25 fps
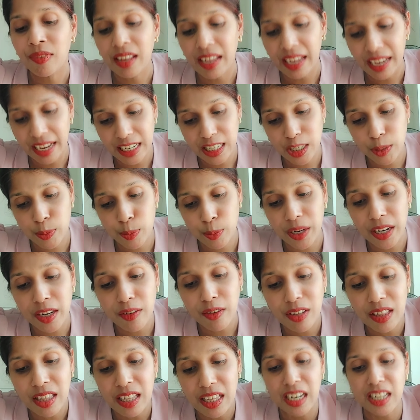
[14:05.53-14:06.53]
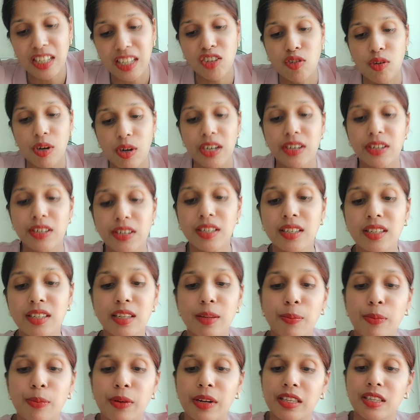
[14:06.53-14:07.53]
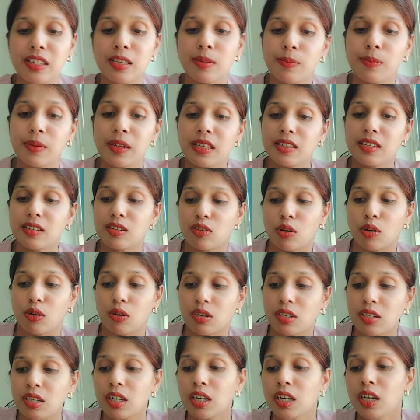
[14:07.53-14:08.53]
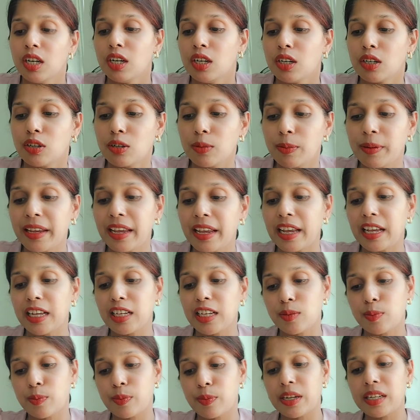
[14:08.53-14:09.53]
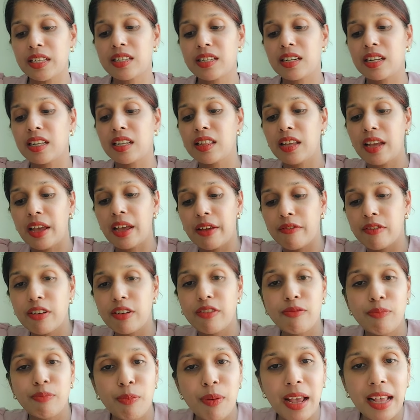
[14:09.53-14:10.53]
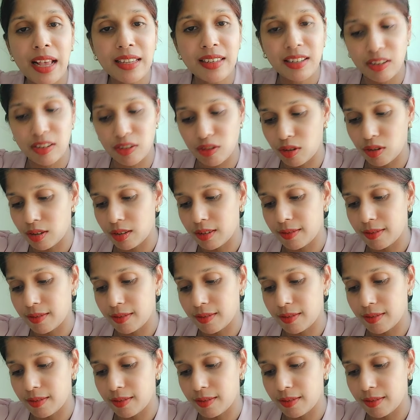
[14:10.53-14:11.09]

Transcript: Explain with illustrations the principles sought to be expressed in the above passage.